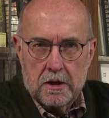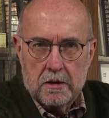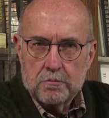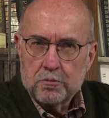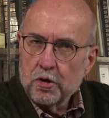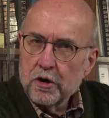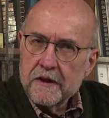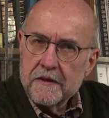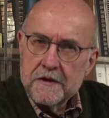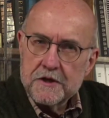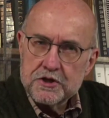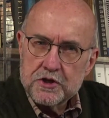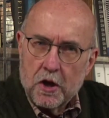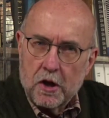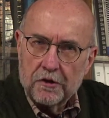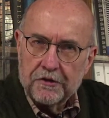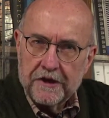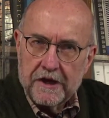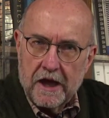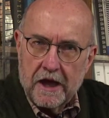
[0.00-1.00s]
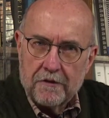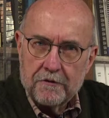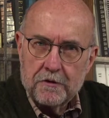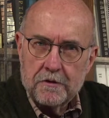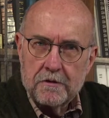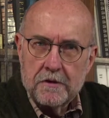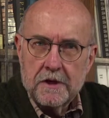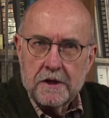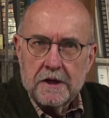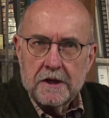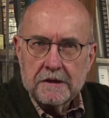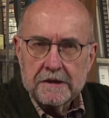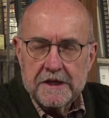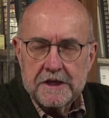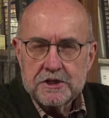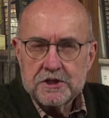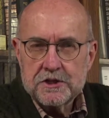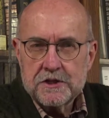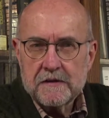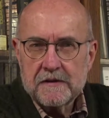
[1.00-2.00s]
Putting this all together
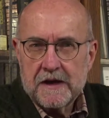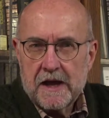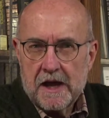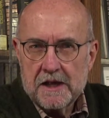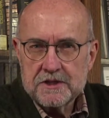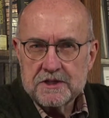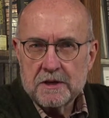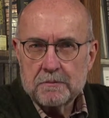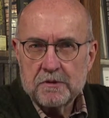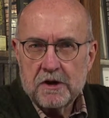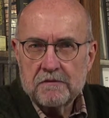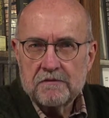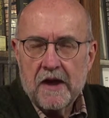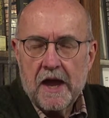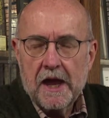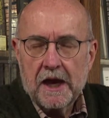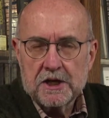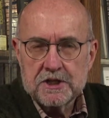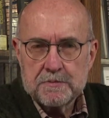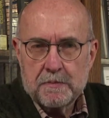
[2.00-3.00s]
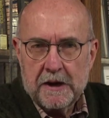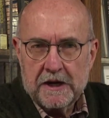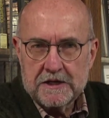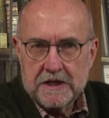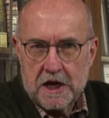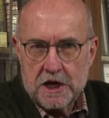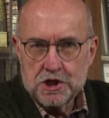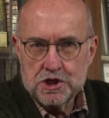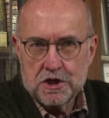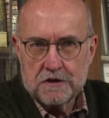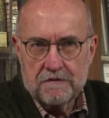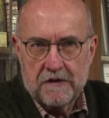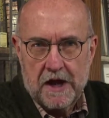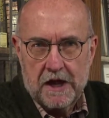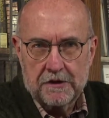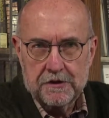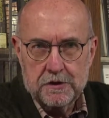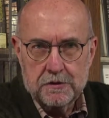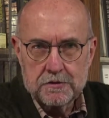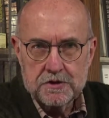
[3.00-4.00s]
leads to the concept of expectation
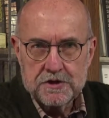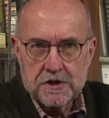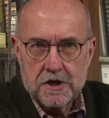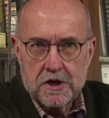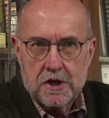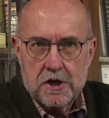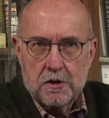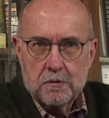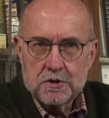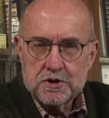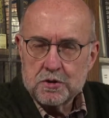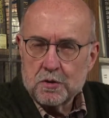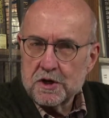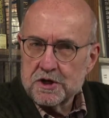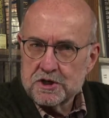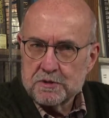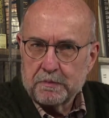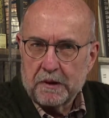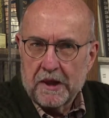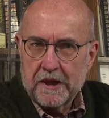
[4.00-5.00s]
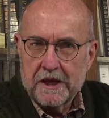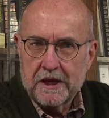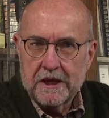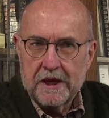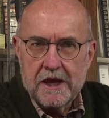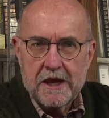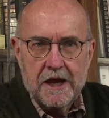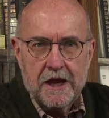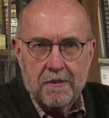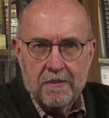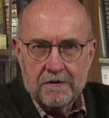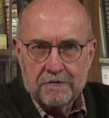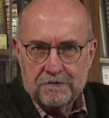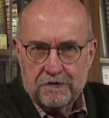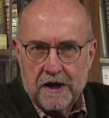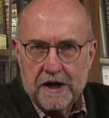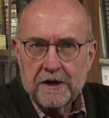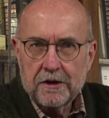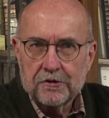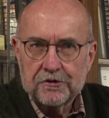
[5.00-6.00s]
values, which are explained in the
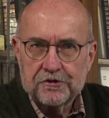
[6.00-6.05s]
final